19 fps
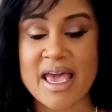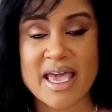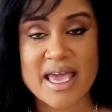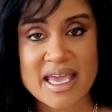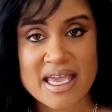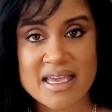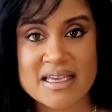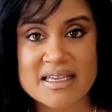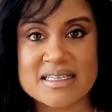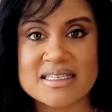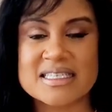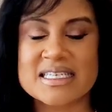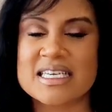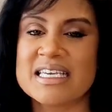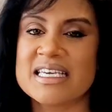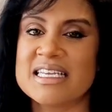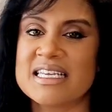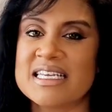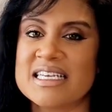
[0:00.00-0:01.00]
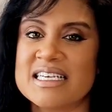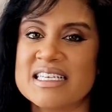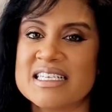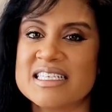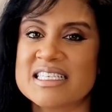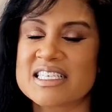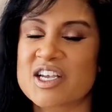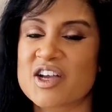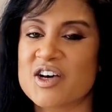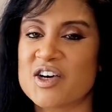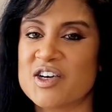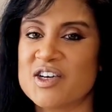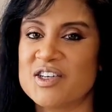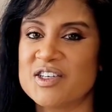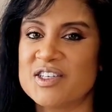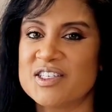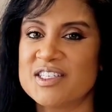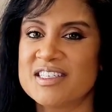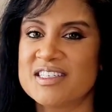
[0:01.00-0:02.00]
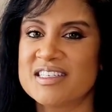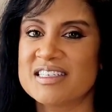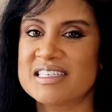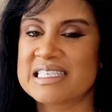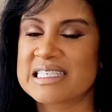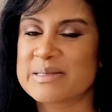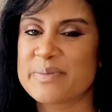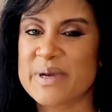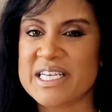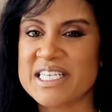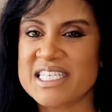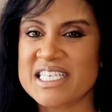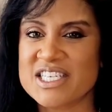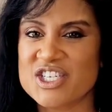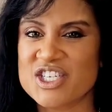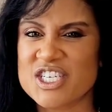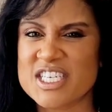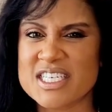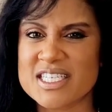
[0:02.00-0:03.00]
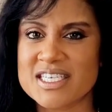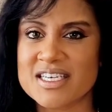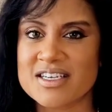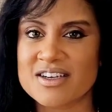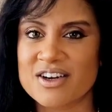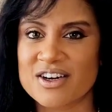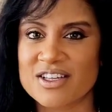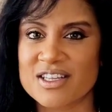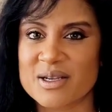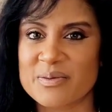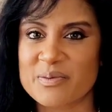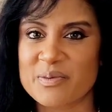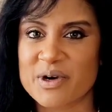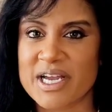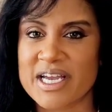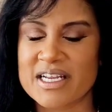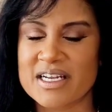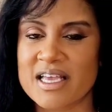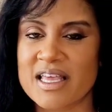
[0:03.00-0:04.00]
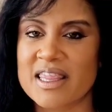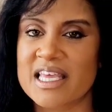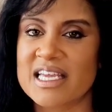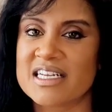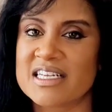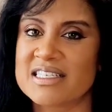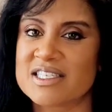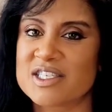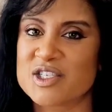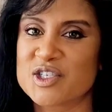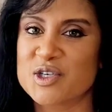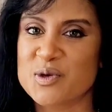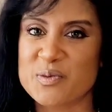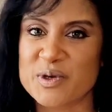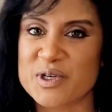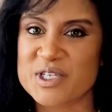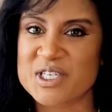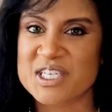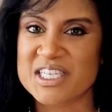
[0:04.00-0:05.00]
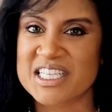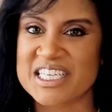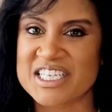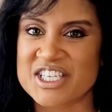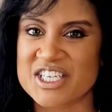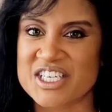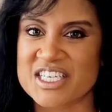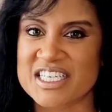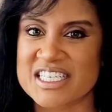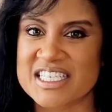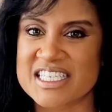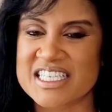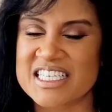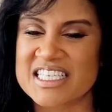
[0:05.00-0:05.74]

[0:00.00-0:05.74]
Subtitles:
And it is called spicy cheesy garlic bread that is super delicious.